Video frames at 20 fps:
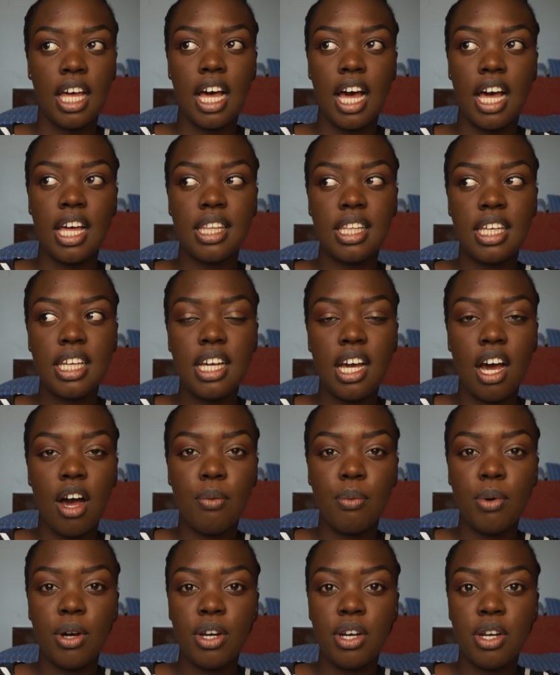I think
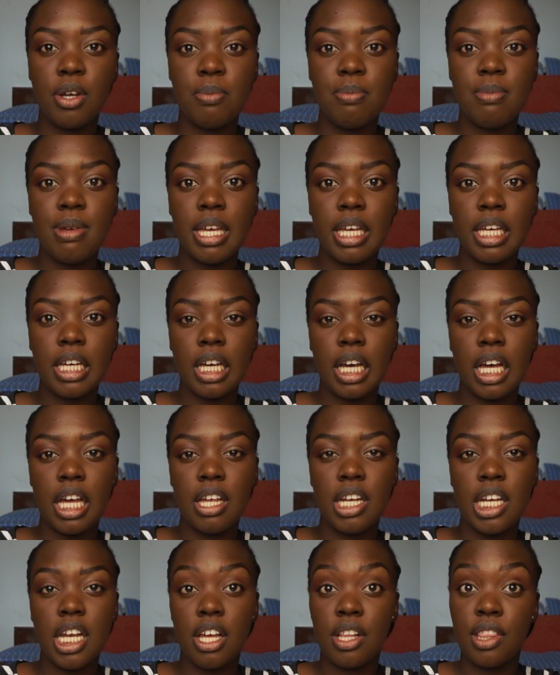I'm gonna make
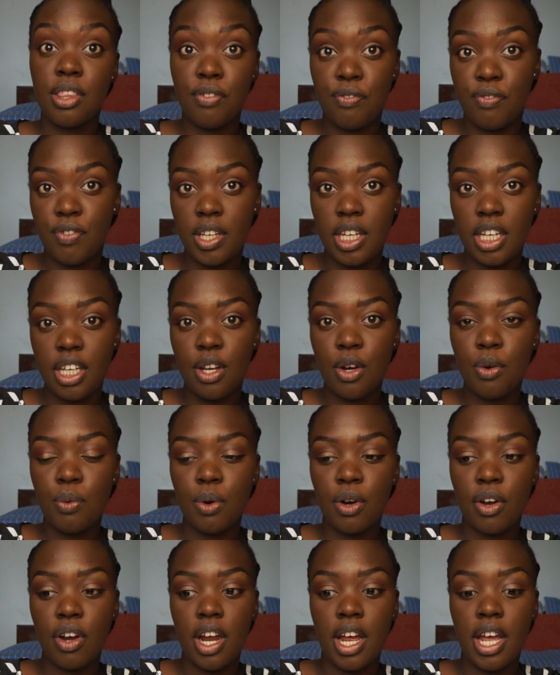another video
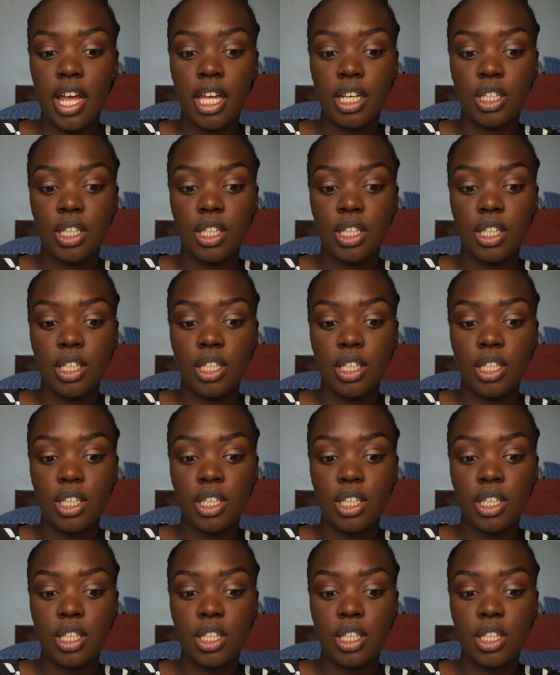where I